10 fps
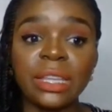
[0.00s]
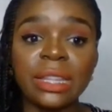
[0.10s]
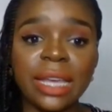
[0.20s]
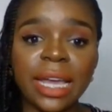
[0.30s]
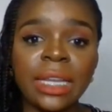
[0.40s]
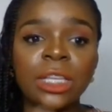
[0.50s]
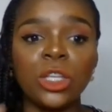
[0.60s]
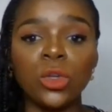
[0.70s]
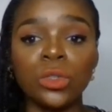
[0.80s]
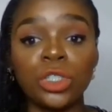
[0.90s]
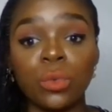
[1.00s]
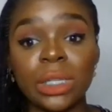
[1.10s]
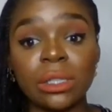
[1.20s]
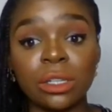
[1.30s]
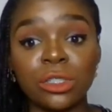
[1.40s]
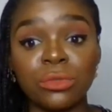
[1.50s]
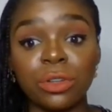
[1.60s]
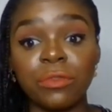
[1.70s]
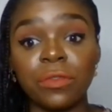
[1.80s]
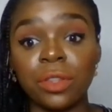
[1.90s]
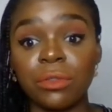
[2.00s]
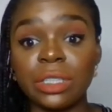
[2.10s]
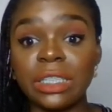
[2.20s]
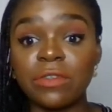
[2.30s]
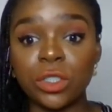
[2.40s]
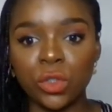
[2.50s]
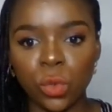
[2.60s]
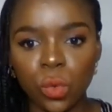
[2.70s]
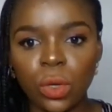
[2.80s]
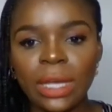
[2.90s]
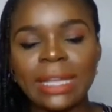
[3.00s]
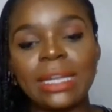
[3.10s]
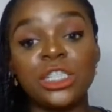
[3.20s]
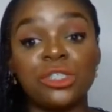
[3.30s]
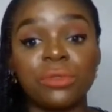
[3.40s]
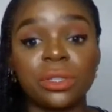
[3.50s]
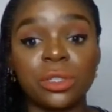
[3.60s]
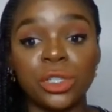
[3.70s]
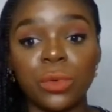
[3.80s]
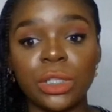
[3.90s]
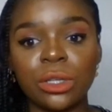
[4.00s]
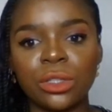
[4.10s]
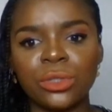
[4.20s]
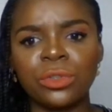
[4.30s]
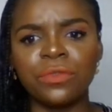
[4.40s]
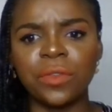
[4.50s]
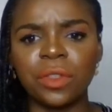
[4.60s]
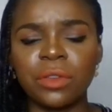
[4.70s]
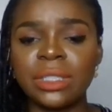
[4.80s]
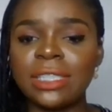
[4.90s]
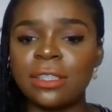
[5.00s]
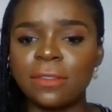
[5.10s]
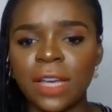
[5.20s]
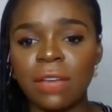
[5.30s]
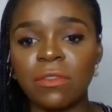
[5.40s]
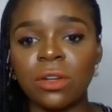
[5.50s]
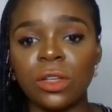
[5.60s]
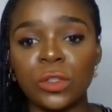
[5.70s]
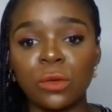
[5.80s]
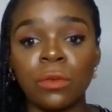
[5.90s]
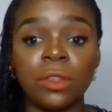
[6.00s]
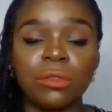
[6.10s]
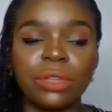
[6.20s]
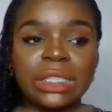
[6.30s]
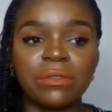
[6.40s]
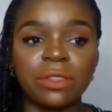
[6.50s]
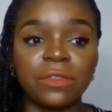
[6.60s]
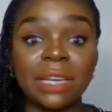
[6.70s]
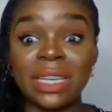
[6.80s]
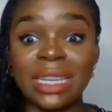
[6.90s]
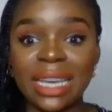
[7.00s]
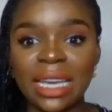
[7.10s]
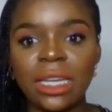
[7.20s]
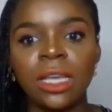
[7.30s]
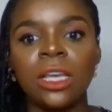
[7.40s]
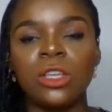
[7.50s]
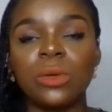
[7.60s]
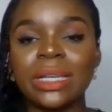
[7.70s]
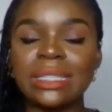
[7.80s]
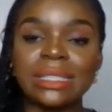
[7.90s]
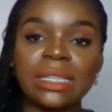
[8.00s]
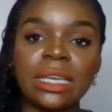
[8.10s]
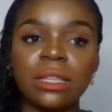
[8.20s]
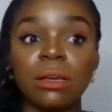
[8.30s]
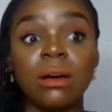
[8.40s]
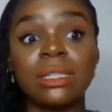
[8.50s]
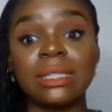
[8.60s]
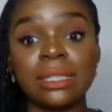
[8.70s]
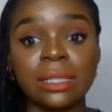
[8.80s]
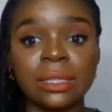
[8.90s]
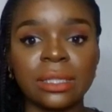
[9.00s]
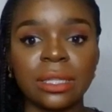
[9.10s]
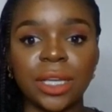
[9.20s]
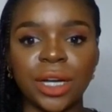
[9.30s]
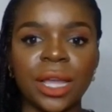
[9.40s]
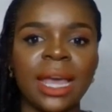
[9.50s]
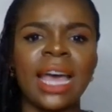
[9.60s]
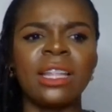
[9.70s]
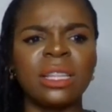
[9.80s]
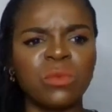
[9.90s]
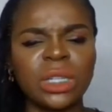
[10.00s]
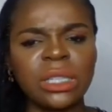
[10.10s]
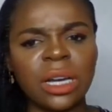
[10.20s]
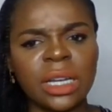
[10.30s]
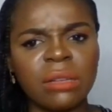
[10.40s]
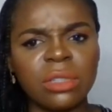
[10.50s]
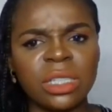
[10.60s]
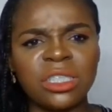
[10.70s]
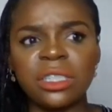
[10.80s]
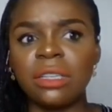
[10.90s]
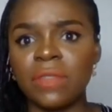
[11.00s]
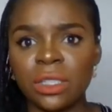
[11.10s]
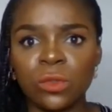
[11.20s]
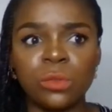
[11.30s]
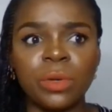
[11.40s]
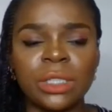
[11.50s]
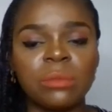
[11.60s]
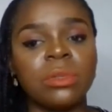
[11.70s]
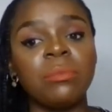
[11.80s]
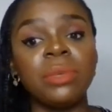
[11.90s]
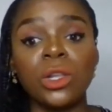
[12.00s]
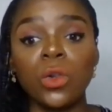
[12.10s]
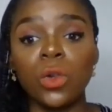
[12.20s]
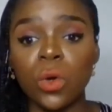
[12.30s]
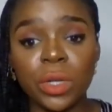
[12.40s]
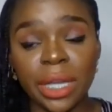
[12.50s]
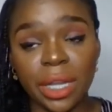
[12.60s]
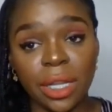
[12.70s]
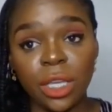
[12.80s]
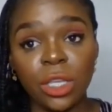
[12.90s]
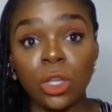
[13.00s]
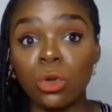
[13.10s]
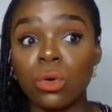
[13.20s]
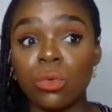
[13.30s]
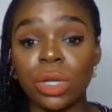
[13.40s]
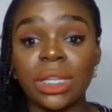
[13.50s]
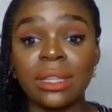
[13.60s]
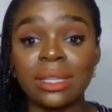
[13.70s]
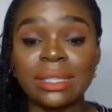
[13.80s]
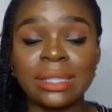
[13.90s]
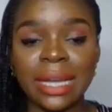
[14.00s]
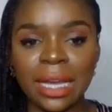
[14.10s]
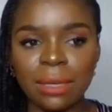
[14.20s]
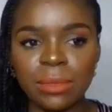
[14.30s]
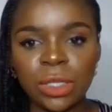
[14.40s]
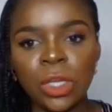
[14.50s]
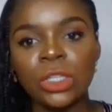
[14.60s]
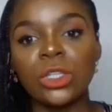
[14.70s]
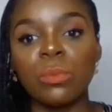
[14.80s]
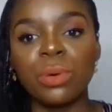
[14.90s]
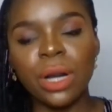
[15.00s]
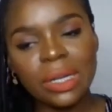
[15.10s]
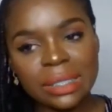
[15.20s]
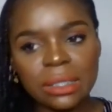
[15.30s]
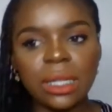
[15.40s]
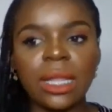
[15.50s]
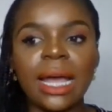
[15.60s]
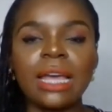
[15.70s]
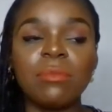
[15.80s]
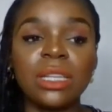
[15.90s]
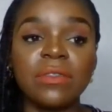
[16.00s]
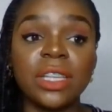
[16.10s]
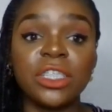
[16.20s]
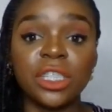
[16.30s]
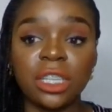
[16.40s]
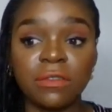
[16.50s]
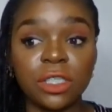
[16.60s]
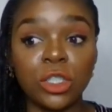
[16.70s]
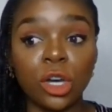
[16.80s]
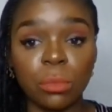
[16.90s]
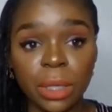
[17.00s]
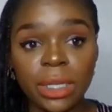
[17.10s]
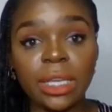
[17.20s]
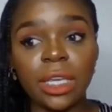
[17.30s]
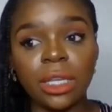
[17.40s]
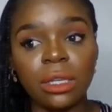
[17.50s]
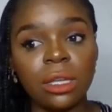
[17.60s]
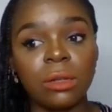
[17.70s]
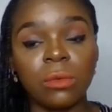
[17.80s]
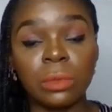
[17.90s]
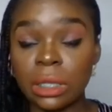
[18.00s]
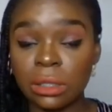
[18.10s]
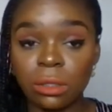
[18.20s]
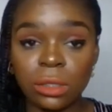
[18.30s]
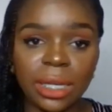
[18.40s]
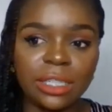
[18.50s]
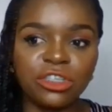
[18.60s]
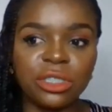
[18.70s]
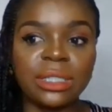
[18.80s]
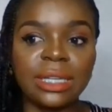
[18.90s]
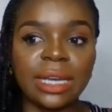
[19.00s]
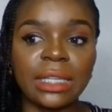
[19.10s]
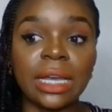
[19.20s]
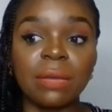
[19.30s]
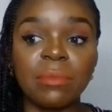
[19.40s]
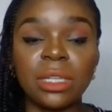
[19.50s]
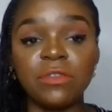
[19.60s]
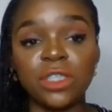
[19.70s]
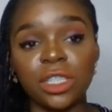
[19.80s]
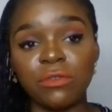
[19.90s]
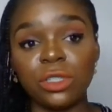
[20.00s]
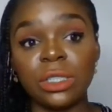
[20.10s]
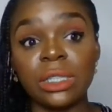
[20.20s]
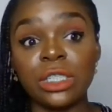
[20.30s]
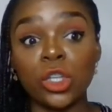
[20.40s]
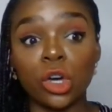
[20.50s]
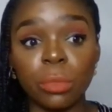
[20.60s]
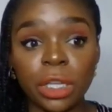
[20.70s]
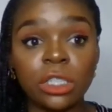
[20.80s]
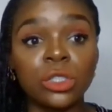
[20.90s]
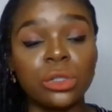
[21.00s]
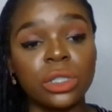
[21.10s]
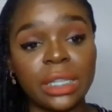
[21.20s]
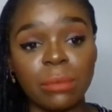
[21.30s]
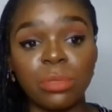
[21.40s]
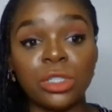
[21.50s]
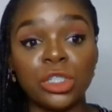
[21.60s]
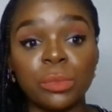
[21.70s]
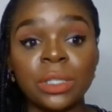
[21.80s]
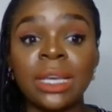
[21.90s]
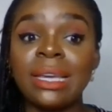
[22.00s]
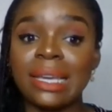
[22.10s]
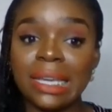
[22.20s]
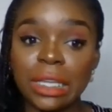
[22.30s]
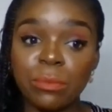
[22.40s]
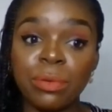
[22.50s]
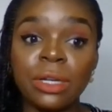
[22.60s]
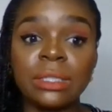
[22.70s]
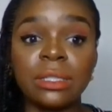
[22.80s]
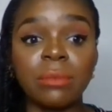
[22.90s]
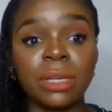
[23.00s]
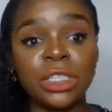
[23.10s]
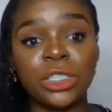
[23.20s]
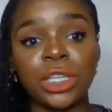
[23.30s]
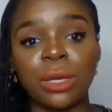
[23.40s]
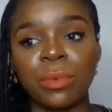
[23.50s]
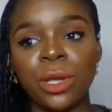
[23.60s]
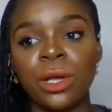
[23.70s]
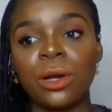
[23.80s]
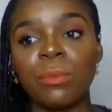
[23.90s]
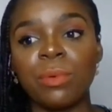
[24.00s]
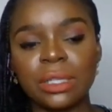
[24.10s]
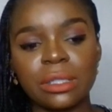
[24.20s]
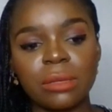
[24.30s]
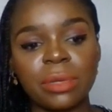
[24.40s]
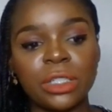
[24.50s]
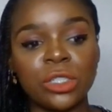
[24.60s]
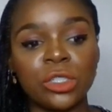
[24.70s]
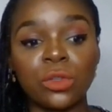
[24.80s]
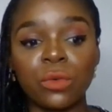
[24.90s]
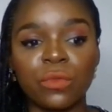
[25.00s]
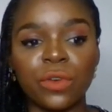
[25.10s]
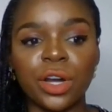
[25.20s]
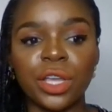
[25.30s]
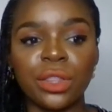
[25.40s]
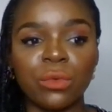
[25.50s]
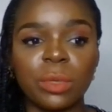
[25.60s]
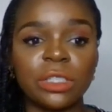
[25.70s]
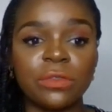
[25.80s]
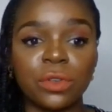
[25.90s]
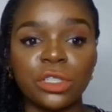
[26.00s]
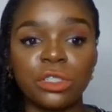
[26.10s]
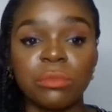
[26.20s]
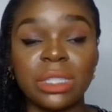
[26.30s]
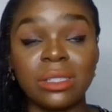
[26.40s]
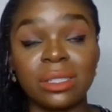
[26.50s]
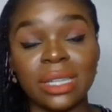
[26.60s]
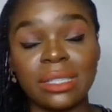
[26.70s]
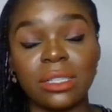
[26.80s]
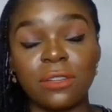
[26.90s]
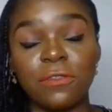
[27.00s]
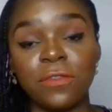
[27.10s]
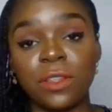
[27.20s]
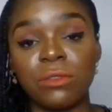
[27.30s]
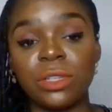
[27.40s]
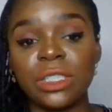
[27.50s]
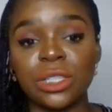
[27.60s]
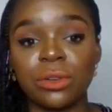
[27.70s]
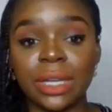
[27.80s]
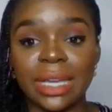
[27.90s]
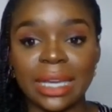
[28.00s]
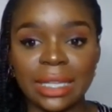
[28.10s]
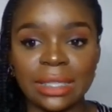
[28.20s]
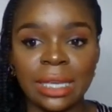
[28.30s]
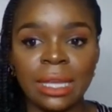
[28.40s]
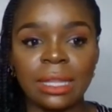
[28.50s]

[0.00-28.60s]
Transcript: Then, she went on to run 53:72. Then she went on to run 53:65 and also 53:75 again. You can see the consistency there. And we're talking about a Geneva that could possibly be loaded, running these times. So personally, I believe that Geneva is coming in. Not only Andrenette Knight, I believe Geneva Russell is coming to the championships in personal best shape. Her personal best so far in the women's 400 meters stands at 53:08.